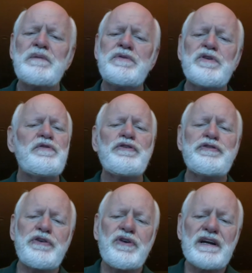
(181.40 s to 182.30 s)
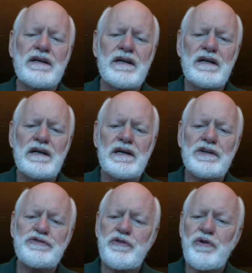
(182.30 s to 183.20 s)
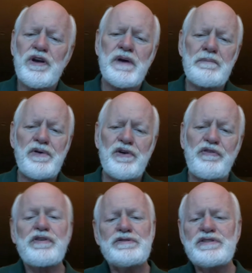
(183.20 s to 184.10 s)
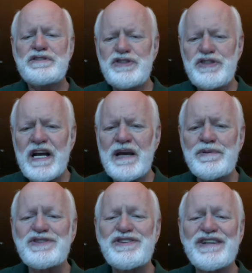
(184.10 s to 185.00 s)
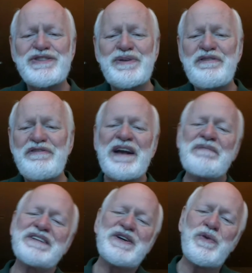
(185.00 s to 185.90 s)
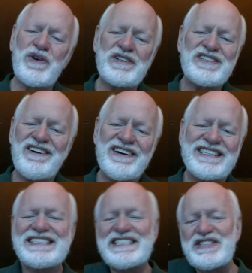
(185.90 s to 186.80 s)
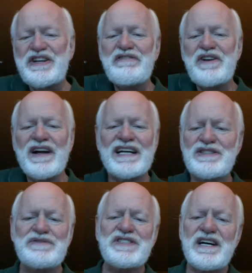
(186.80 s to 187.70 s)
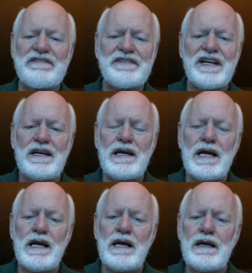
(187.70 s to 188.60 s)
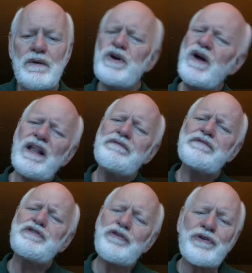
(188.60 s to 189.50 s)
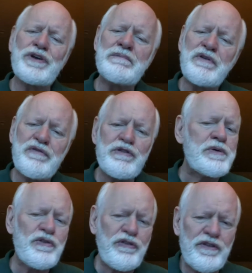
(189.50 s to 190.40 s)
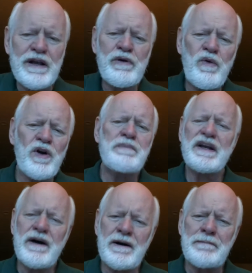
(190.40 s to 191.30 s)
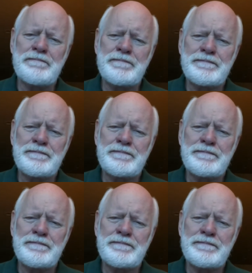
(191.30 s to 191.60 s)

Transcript: a beautiful story. A story about a person who's in shape, who's nice with a family, who works hard, is achieving all kinds of stuff. We all have this dream of this person that we want to become.